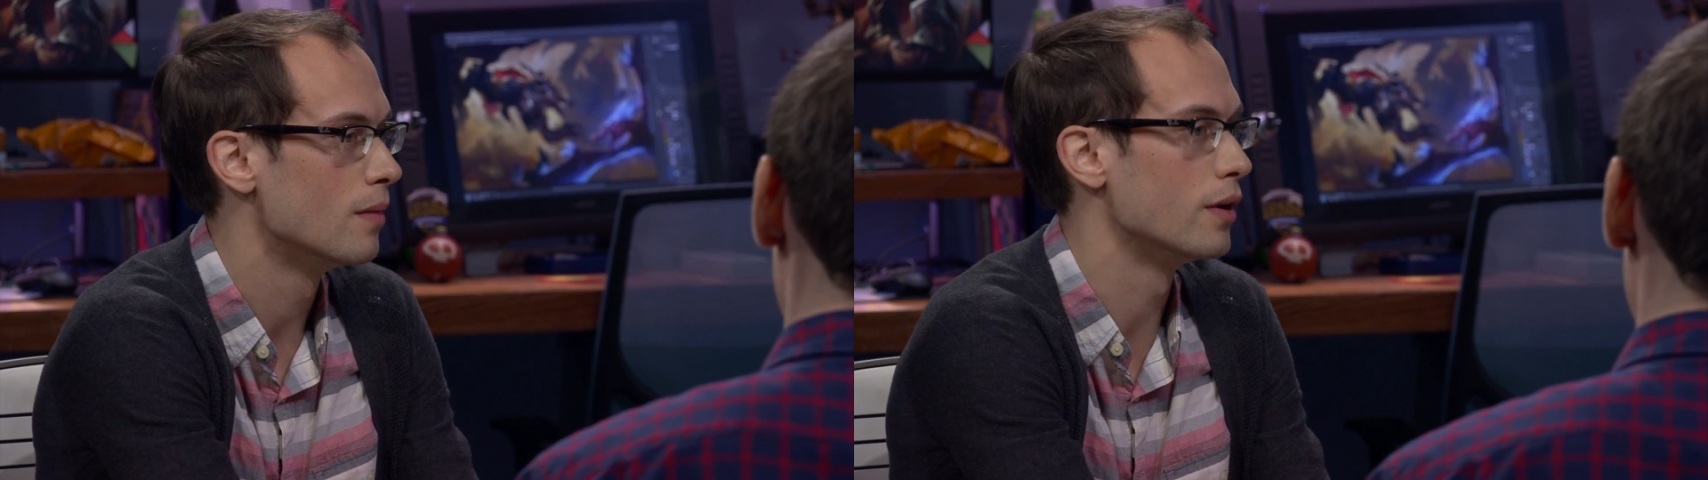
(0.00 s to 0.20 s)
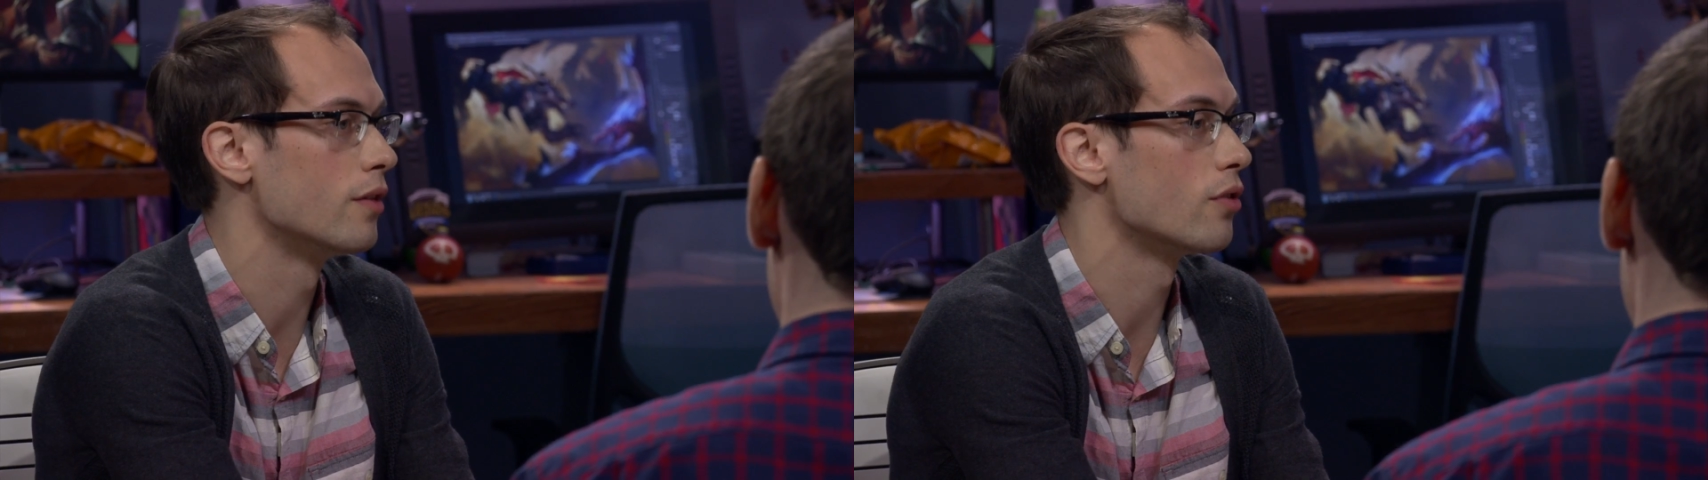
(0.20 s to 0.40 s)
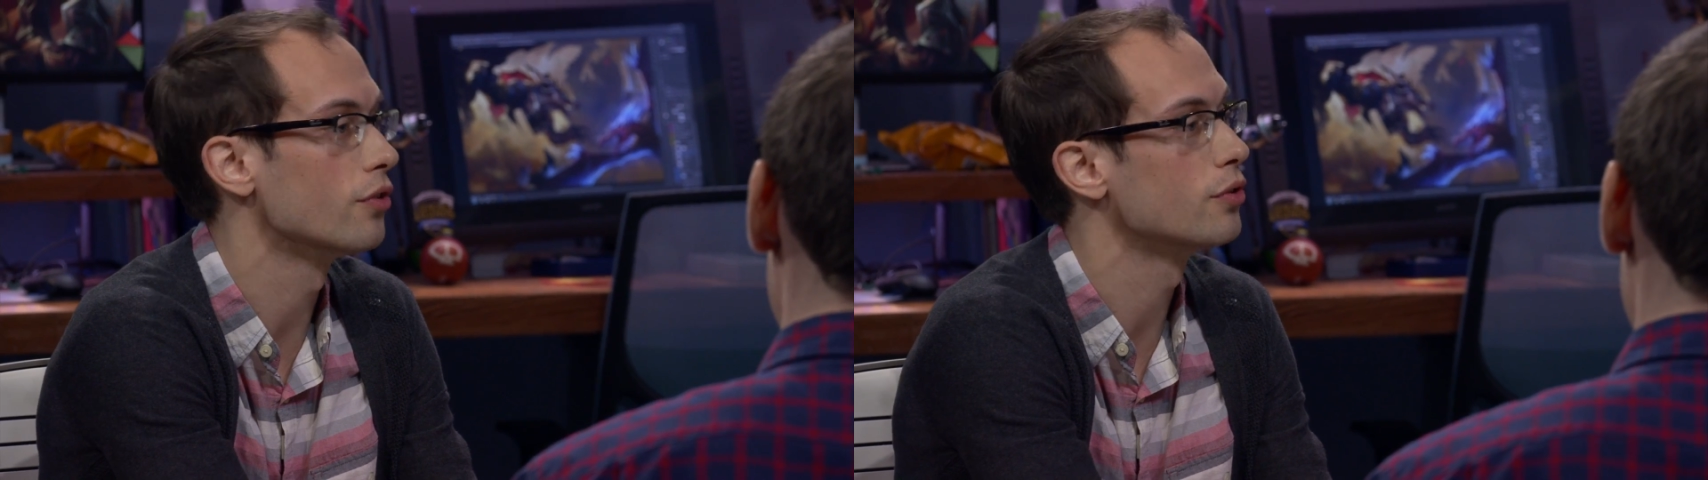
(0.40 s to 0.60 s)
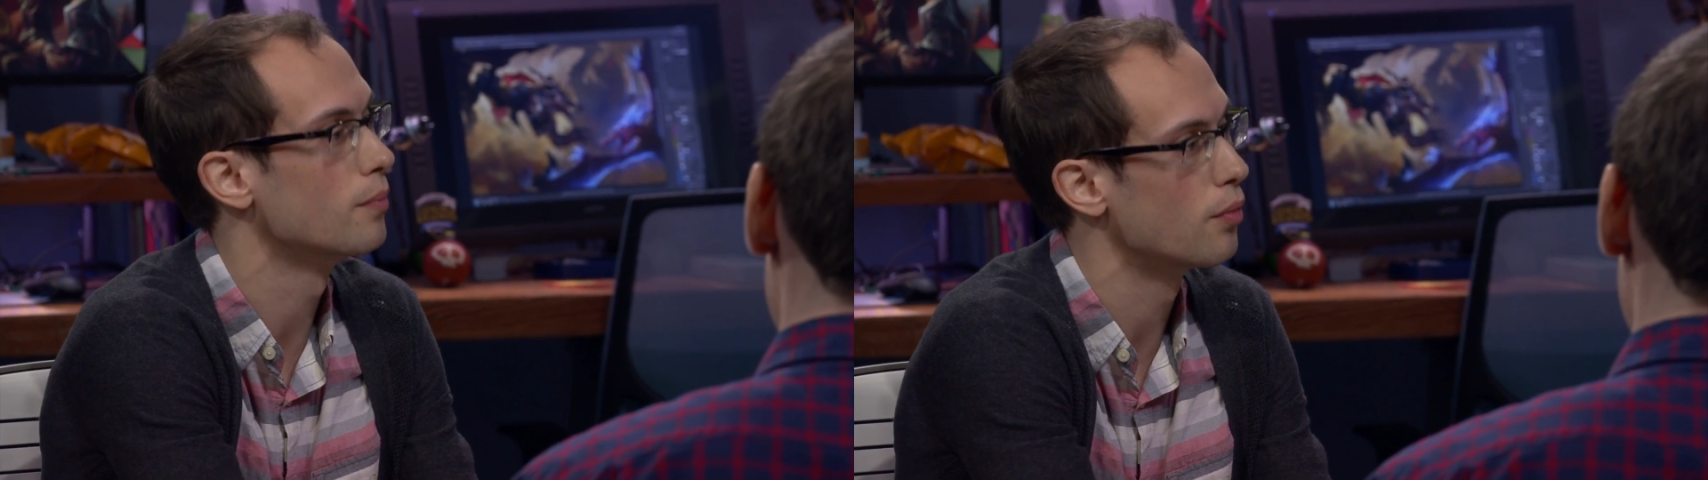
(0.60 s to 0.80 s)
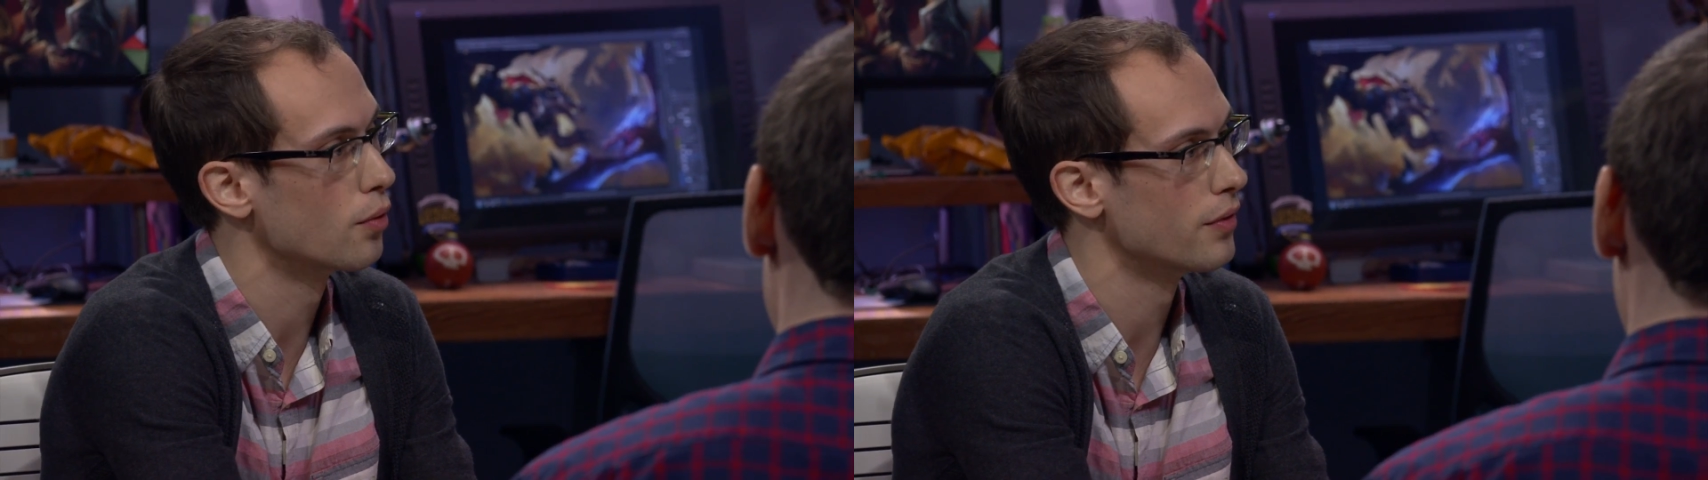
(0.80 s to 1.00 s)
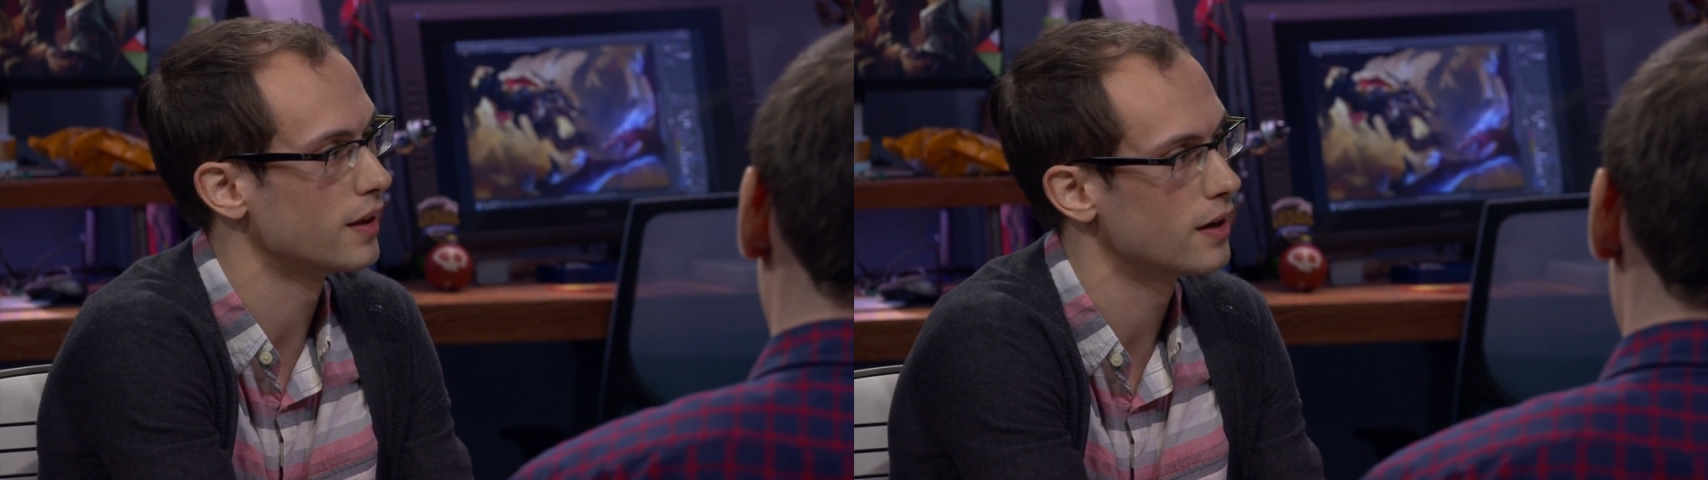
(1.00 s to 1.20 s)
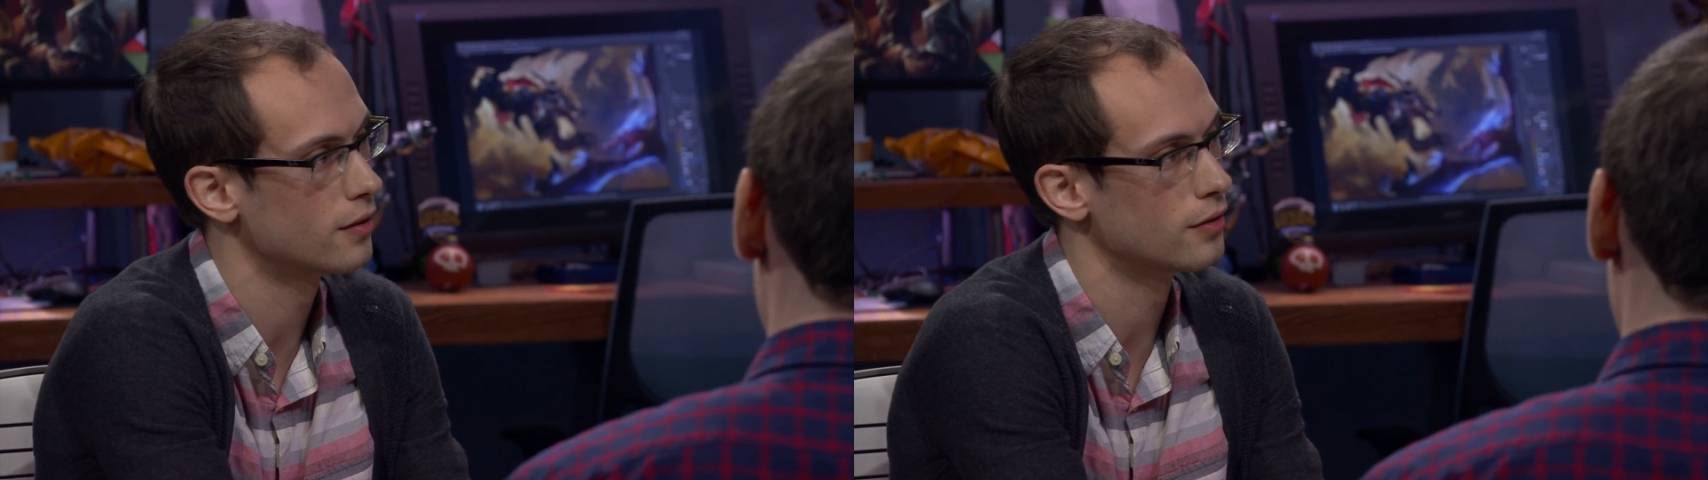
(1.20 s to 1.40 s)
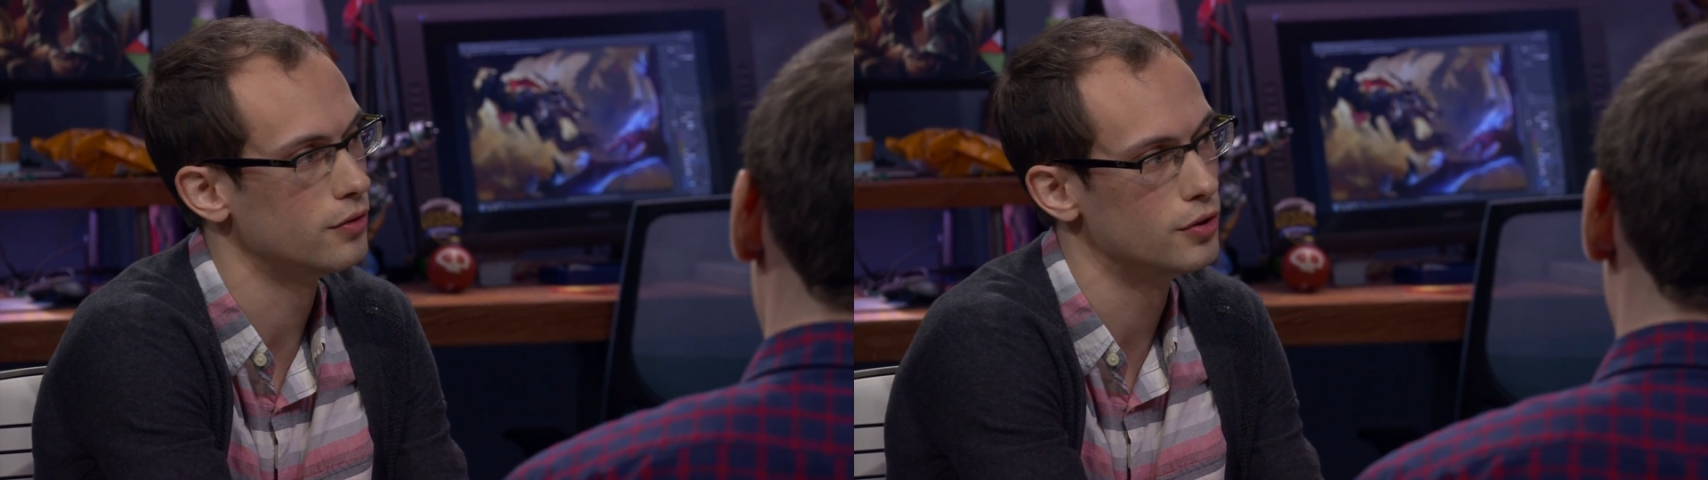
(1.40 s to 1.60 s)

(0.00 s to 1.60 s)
but it's also important that characters